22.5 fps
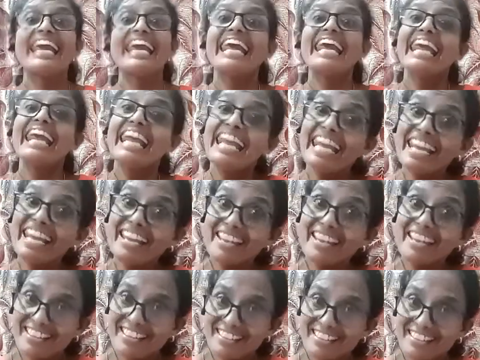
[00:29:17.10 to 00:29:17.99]

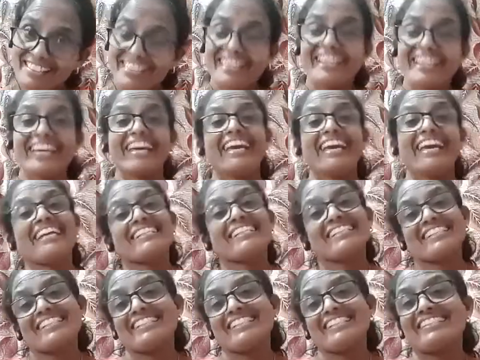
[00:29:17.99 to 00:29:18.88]
air,
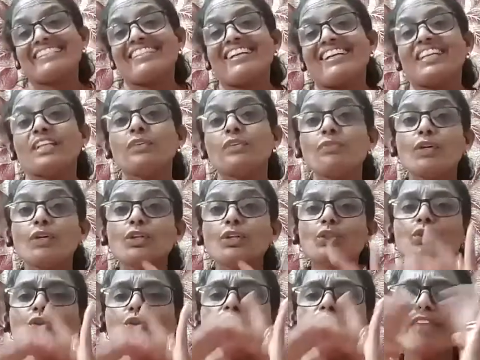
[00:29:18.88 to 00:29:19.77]
etc. Even
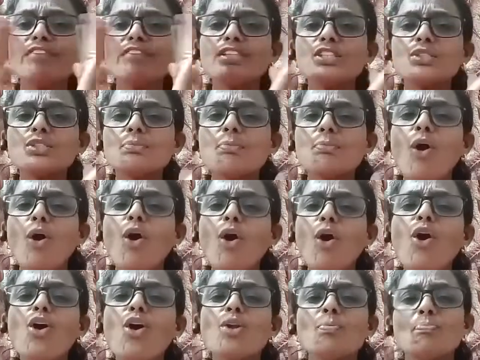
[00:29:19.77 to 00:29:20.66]
you have a
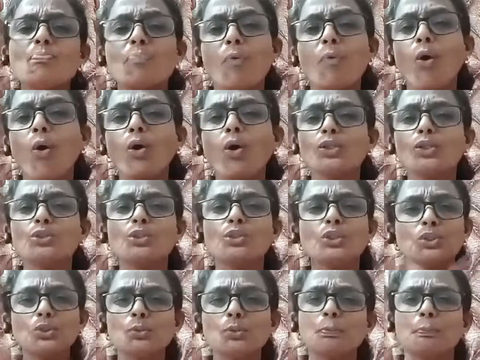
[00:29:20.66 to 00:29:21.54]
small ball,
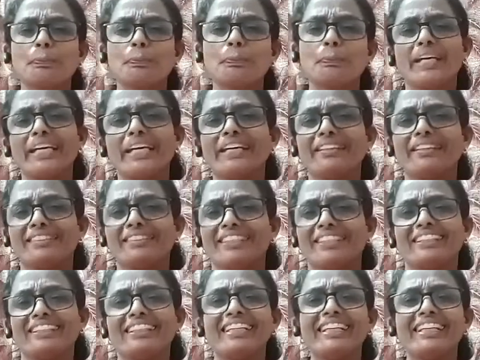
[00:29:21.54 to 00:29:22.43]
to play.
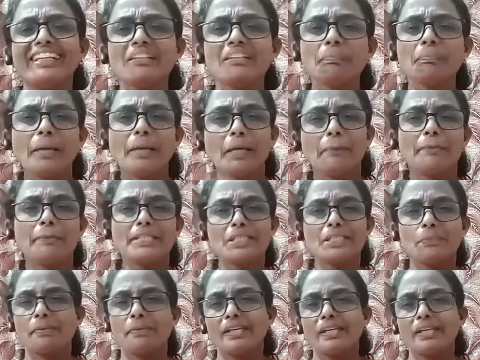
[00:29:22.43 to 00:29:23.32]
Correct?
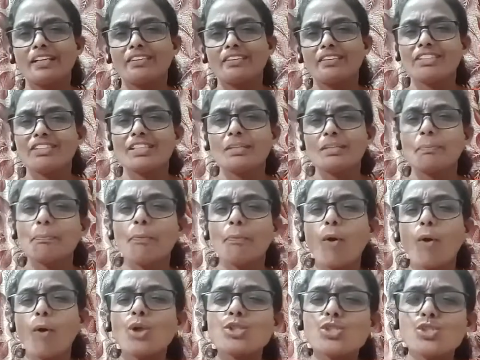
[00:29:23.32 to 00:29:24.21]
Babies play with a
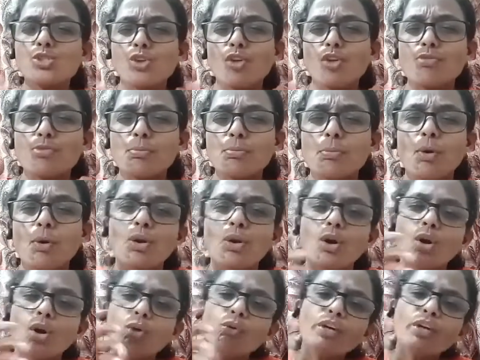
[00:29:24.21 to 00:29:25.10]
ball, soft ball.
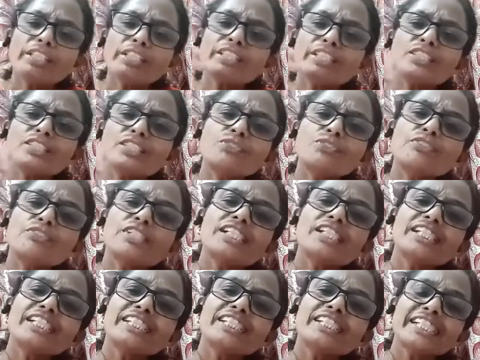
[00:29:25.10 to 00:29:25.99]
What is filled
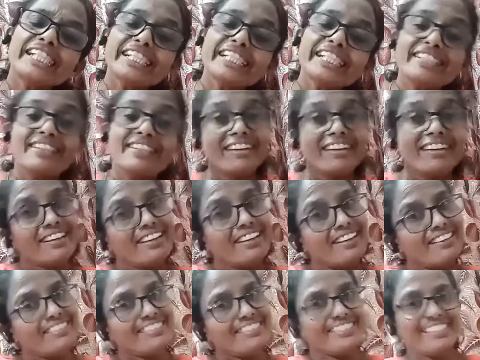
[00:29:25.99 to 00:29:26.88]
in it?
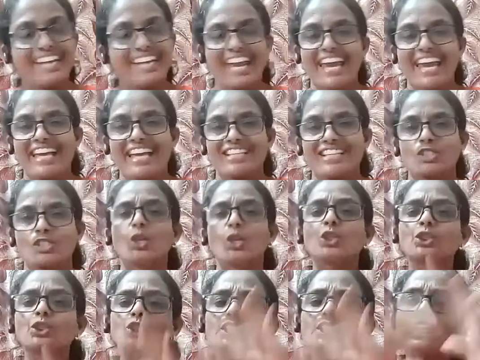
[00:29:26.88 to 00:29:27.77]
A gas.
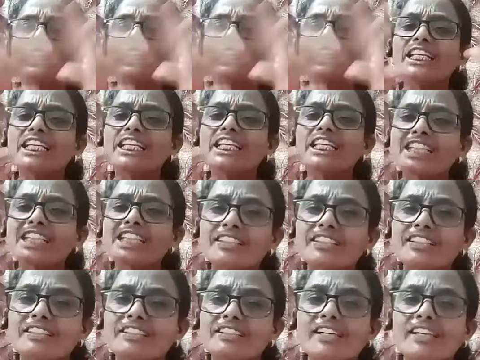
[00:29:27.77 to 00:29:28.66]
So these are
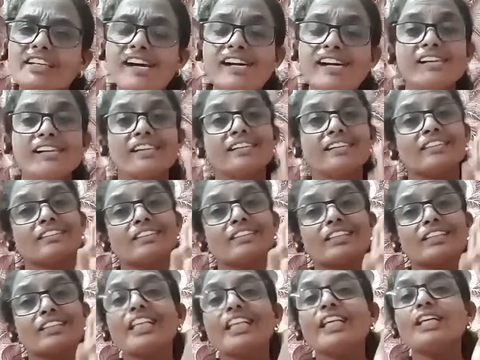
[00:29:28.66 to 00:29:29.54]
the
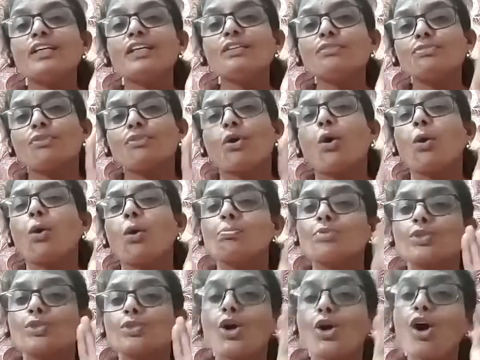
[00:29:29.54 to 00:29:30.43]
three
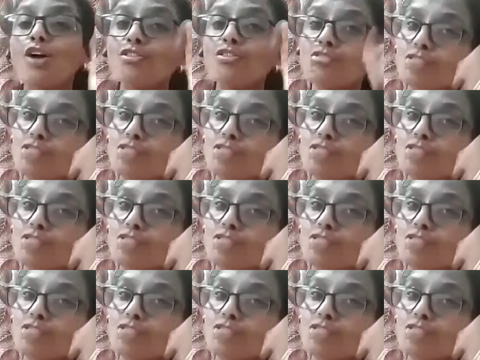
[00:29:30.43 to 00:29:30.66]
forms of